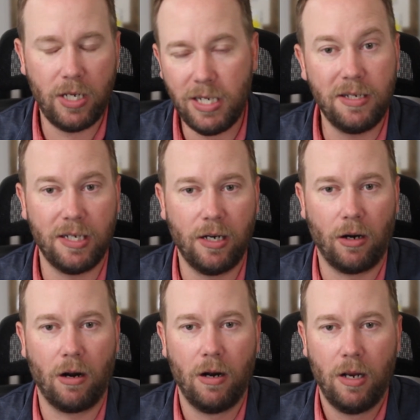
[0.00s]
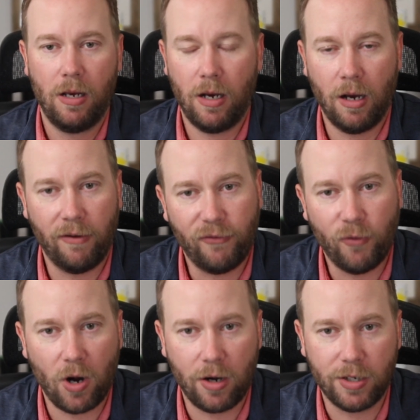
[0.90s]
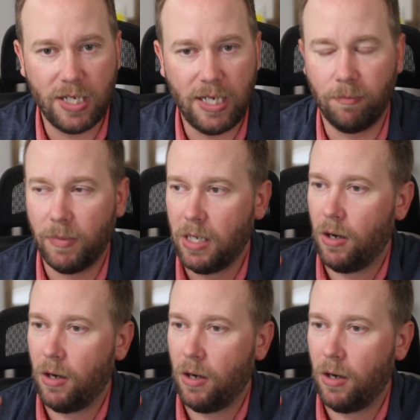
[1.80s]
easier for our team?